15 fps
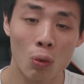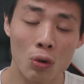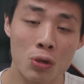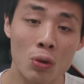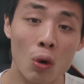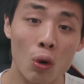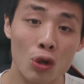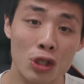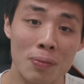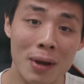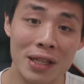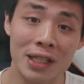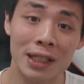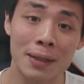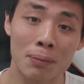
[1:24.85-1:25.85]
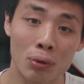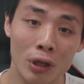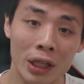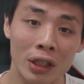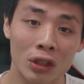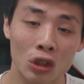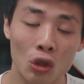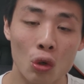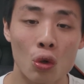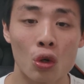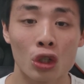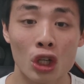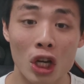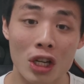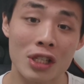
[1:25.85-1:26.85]
which will automatically bring
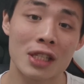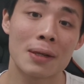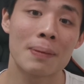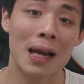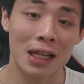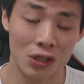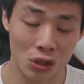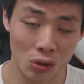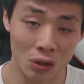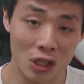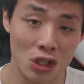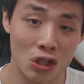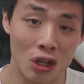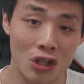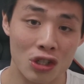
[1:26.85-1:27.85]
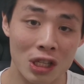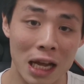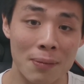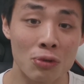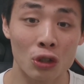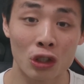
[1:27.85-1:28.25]
your cursor back to the search tab,